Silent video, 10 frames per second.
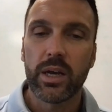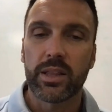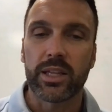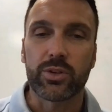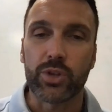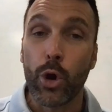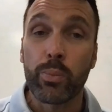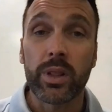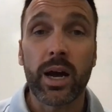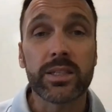that there's
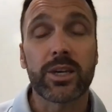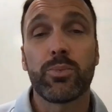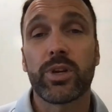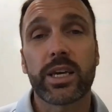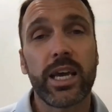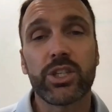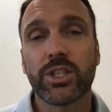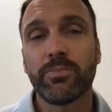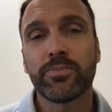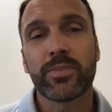open lines of
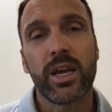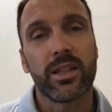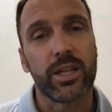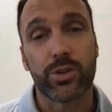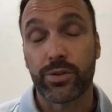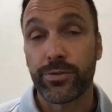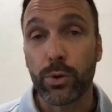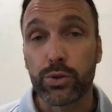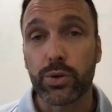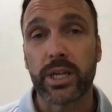communication, that there's
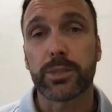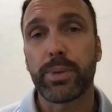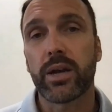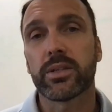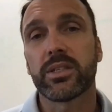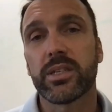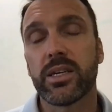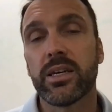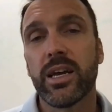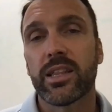full
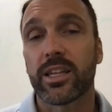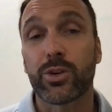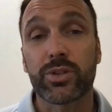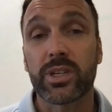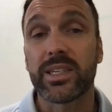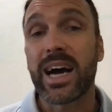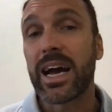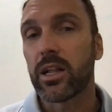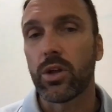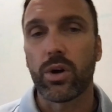transparency, that there's a
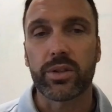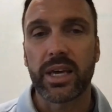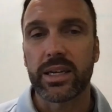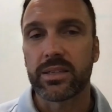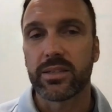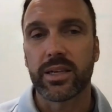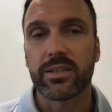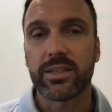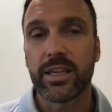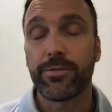dialogue that
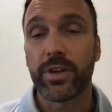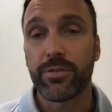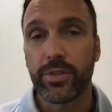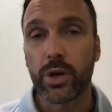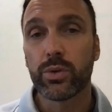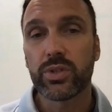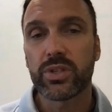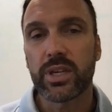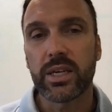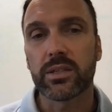exists. If, if those
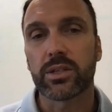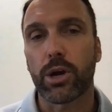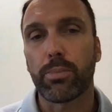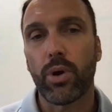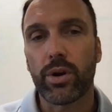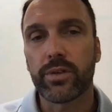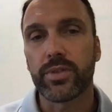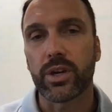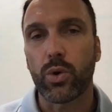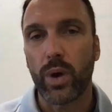things are part of
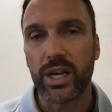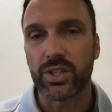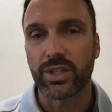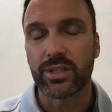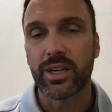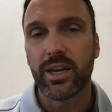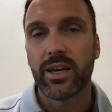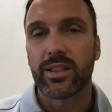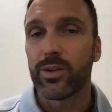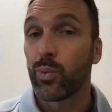the equation,
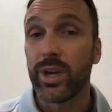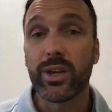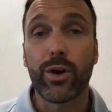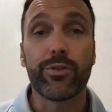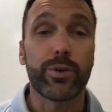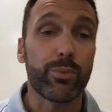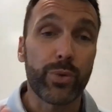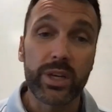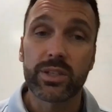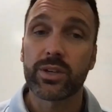then we know from
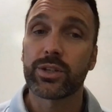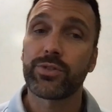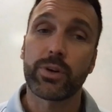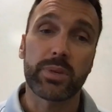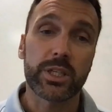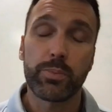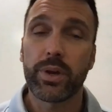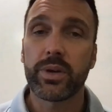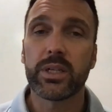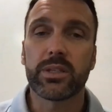research, from
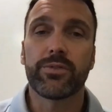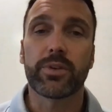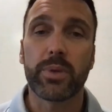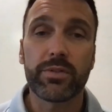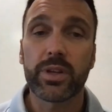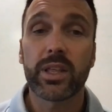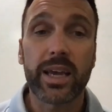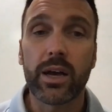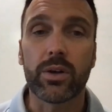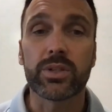experience, and from
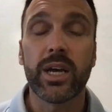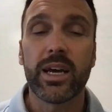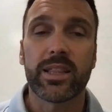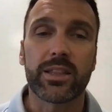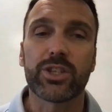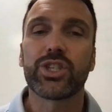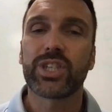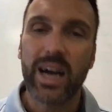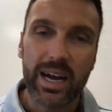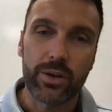everything else that the
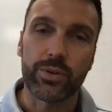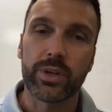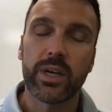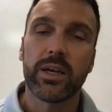child